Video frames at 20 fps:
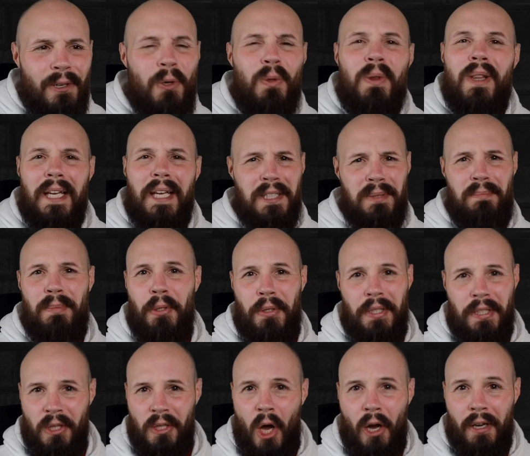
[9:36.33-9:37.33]
Who likes
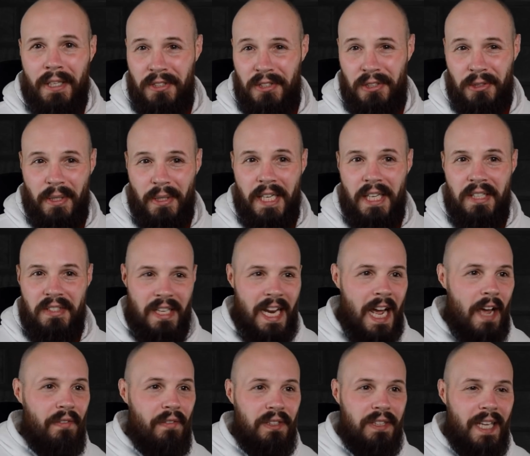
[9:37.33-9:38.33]
building login screens and
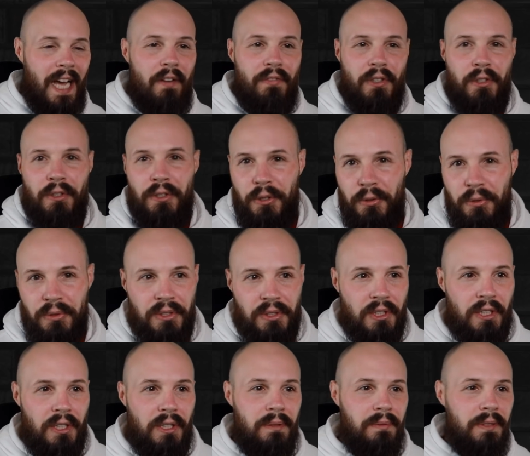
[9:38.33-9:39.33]
having to have your
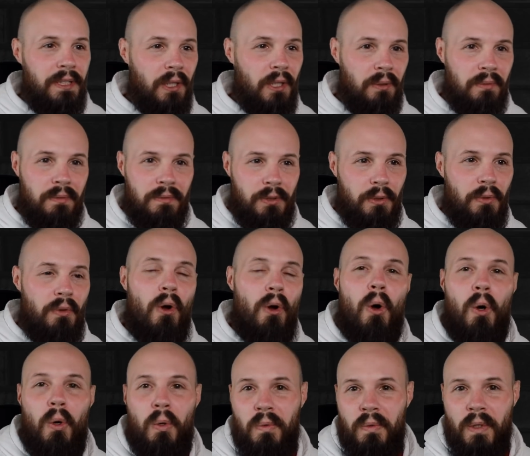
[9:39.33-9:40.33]
user, you know, do the
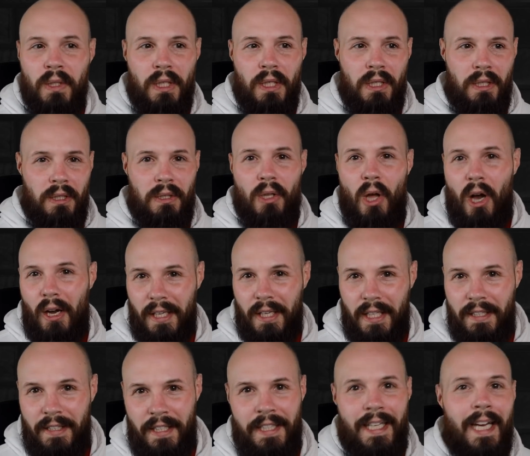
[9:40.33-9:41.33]
whole log
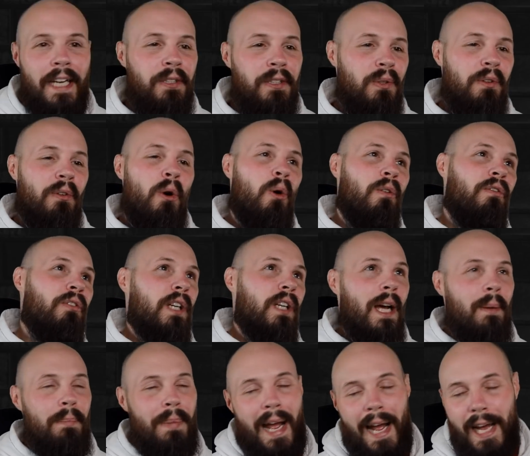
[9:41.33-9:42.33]
in, then you got to do the whole
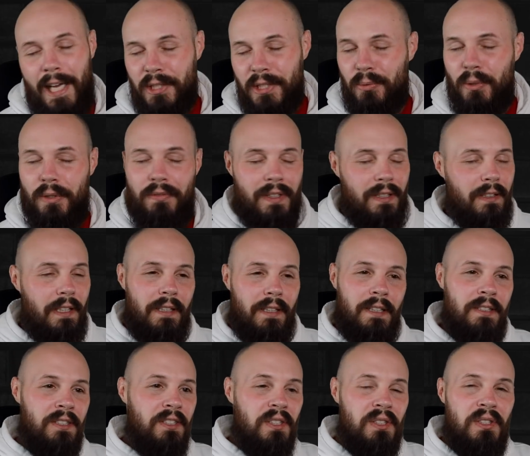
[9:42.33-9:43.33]
forgot password. Like
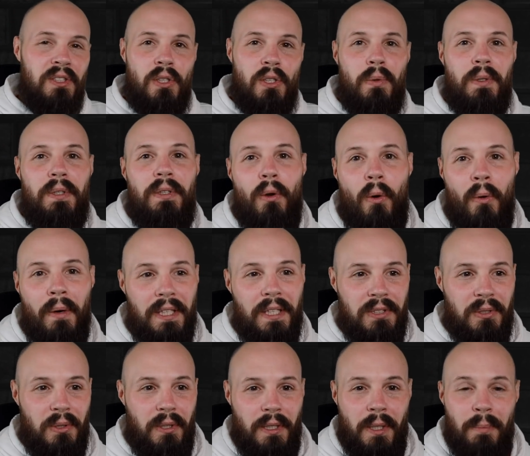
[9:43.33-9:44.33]
it's just so annoying.
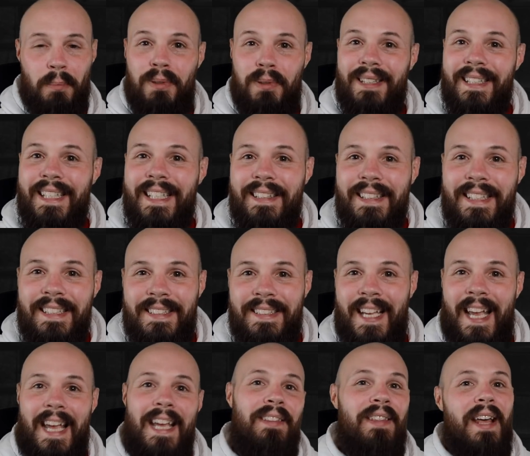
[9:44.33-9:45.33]
So to completely
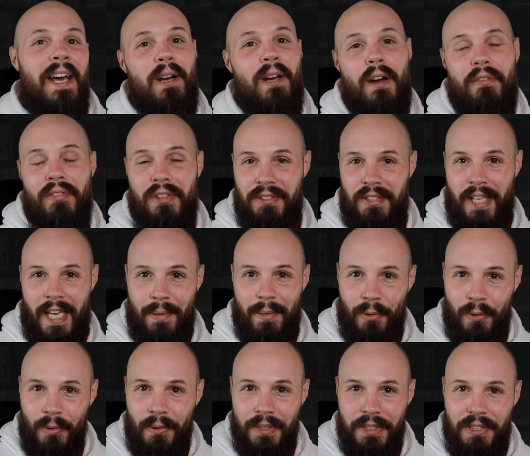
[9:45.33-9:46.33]
take that off the
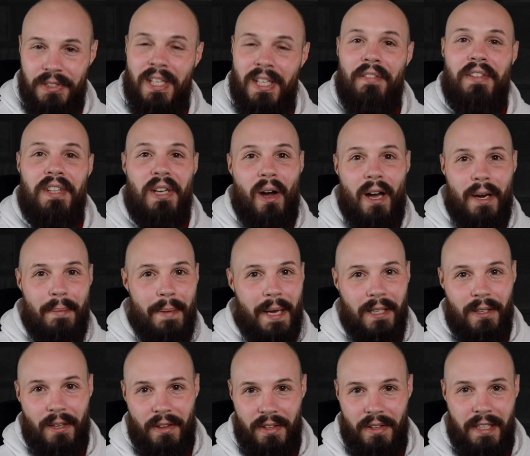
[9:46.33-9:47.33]
table and just have the
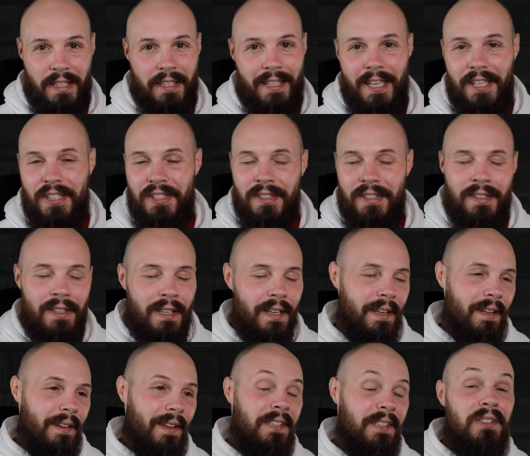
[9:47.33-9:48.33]
automatic authentication,
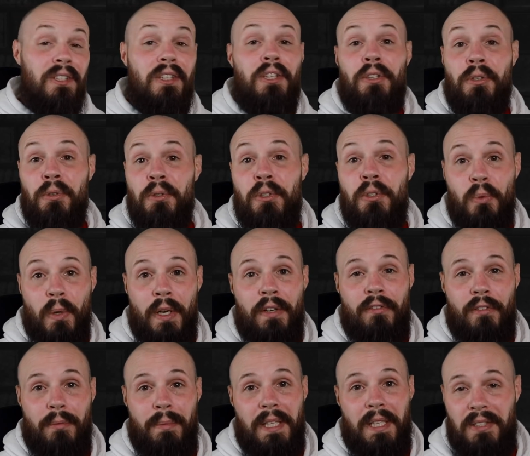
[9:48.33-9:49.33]
that's a huge win
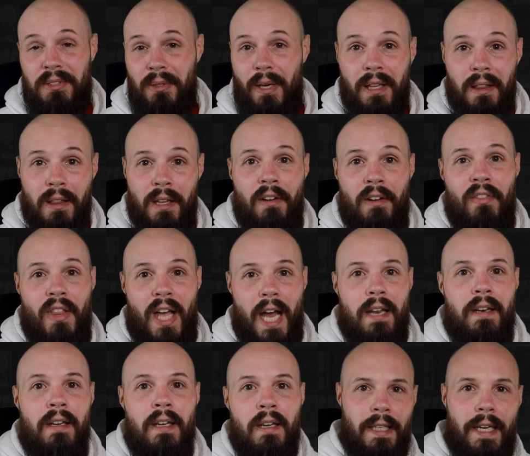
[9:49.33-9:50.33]
for me. So I love
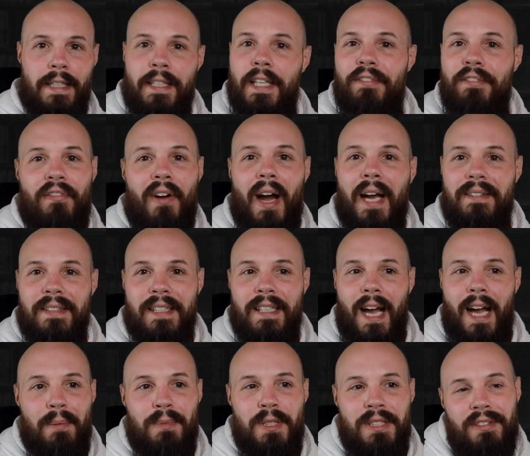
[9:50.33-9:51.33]
that. And then finally,
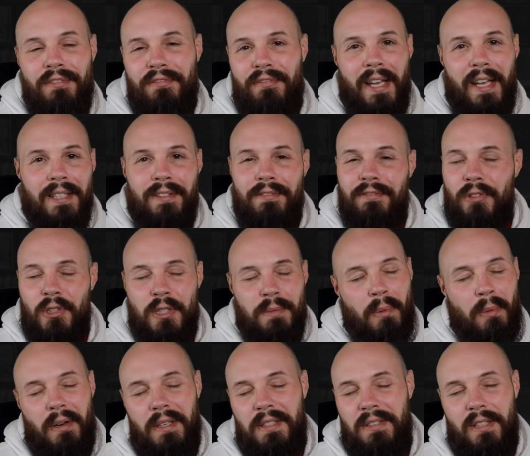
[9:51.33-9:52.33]
I'm just a fan of first
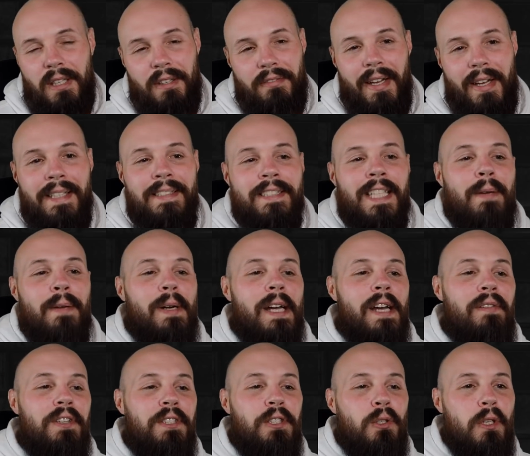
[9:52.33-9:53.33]
party stuff. Anytime I
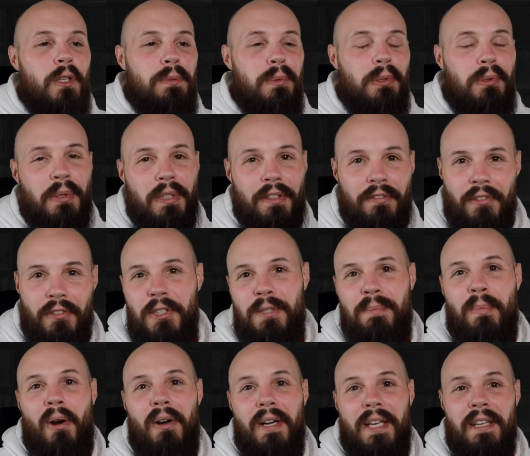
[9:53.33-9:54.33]
have the choice between a first
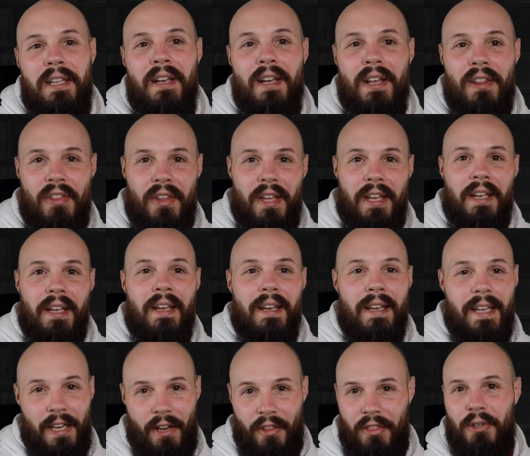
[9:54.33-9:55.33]
party thing
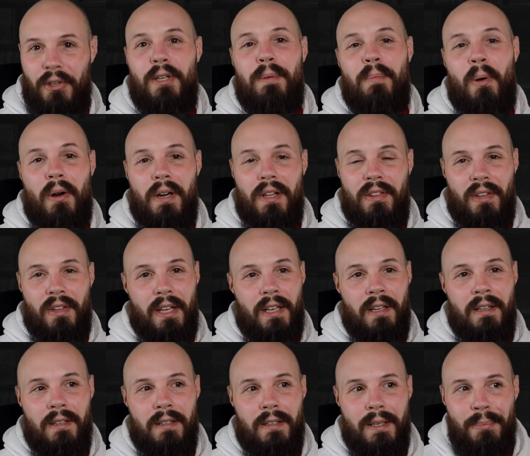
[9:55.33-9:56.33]
and a third party thing,
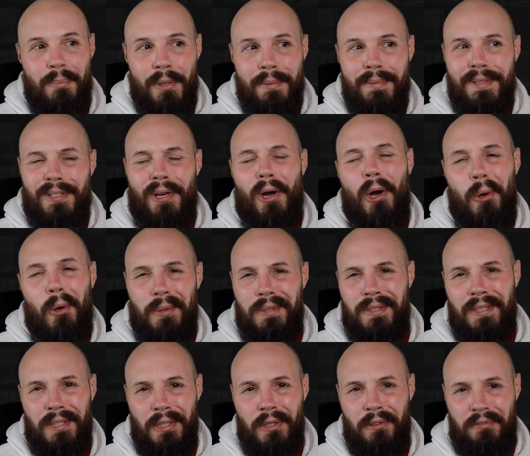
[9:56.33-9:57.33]
I'm pretty much always
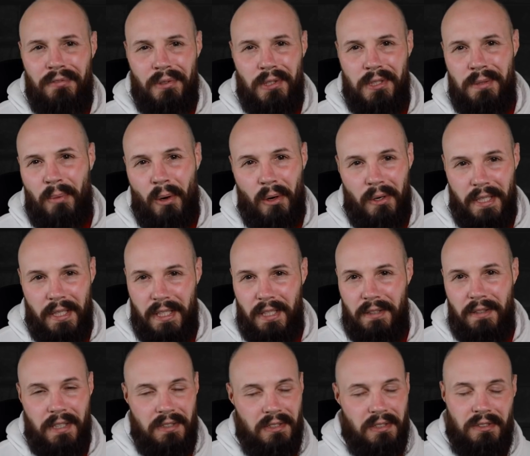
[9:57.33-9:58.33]
going to go first party
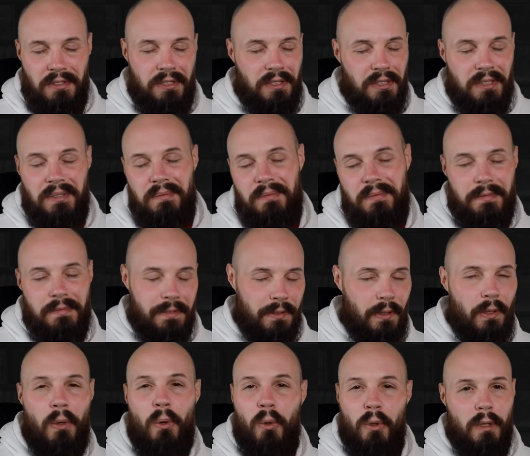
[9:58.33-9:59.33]
unless it's just
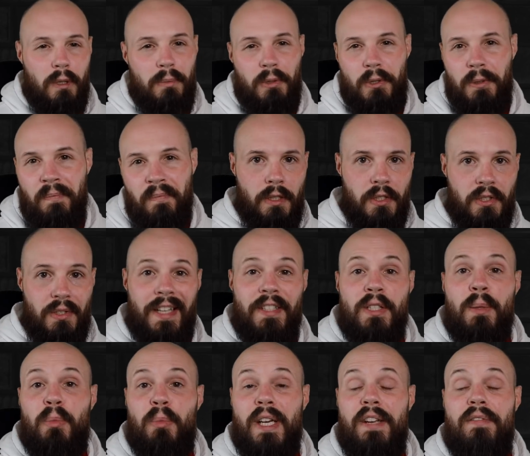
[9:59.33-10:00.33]
horrible. So that's
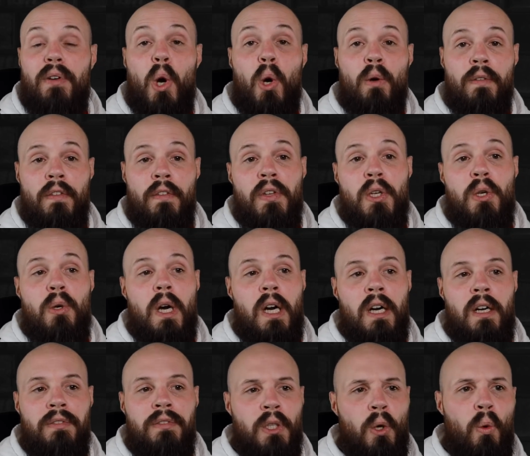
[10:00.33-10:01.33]
a brief overview
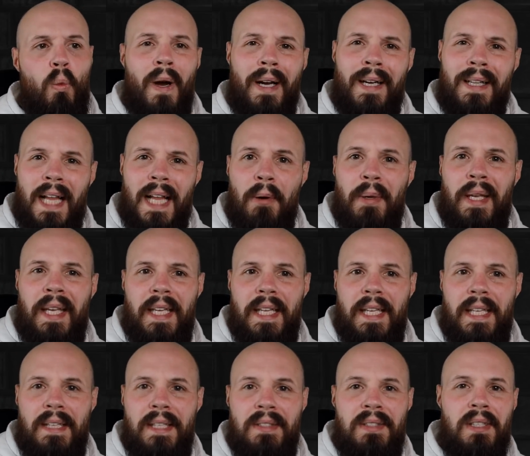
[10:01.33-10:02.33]
of, you know, what CloudKit
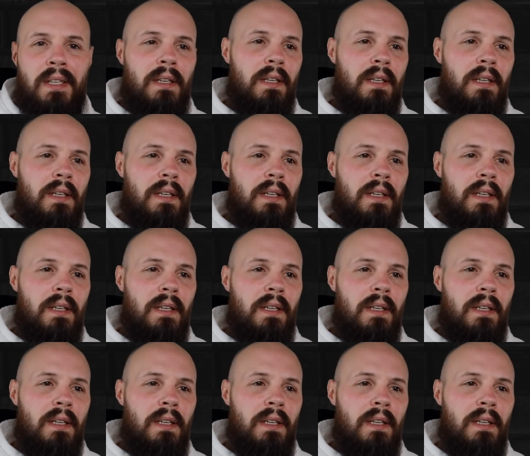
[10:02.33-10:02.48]
is,